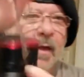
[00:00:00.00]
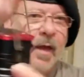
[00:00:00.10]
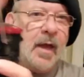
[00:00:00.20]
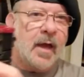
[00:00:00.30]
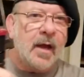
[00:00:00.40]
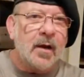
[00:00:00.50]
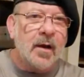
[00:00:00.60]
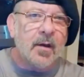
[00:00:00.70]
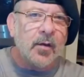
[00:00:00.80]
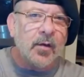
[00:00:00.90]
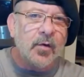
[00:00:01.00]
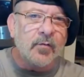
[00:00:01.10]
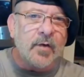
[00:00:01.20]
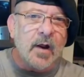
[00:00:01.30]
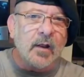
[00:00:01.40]
and
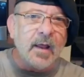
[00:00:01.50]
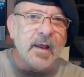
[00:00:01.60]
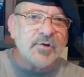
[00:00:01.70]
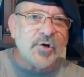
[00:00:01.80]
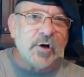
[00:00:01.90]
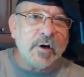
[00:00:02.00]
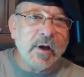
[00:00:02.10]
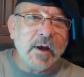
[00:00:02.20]
you've got a lantern.